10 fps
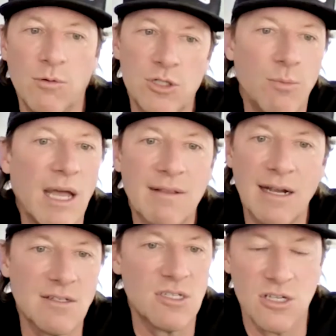would you make
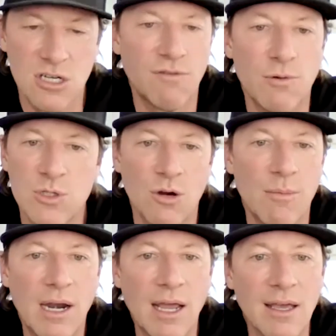that decision if it was
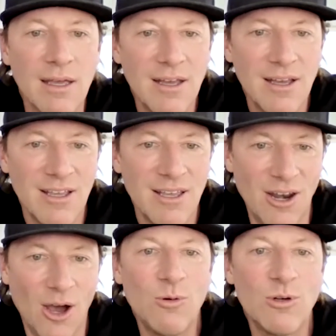your money
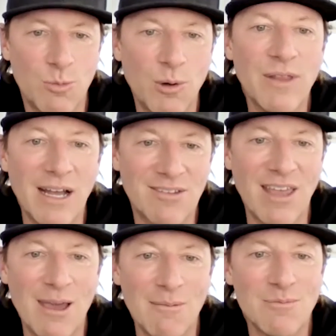you know would you pull that
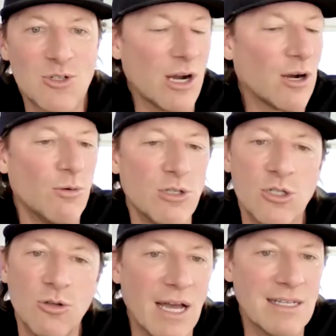same trigger would you
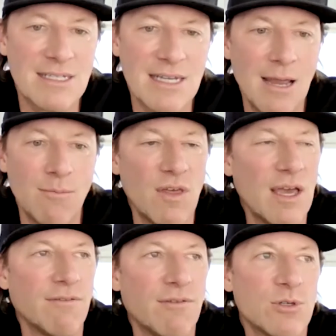do that same
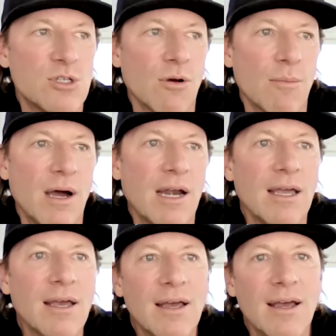thing if it was your
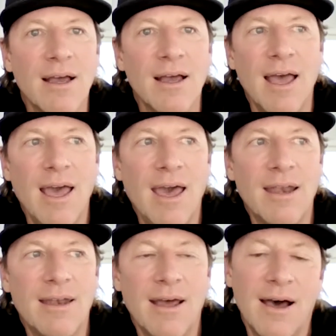money
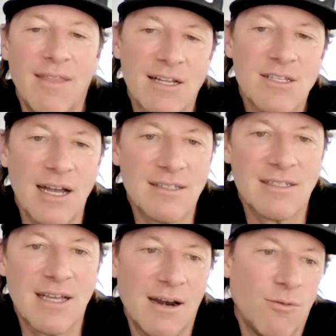and uh, that's
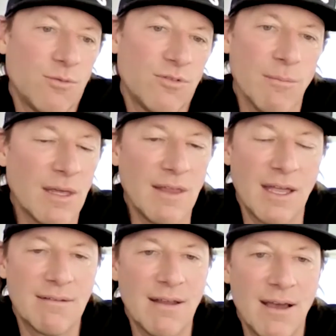that's kind of something
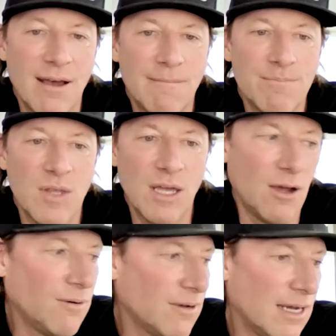that um, you
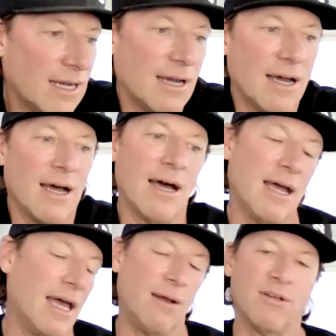know. I,
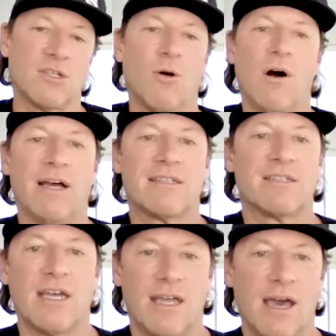I, anyway, so all that to
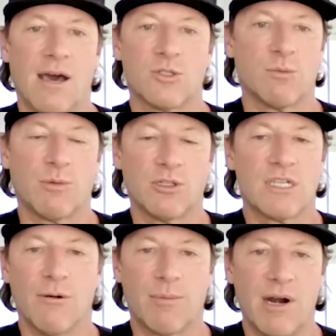say, yeah, it was a good
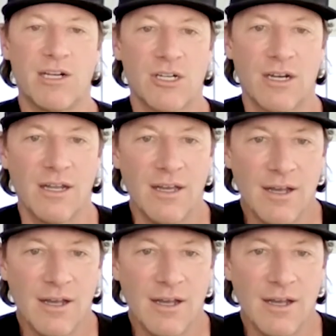celebration.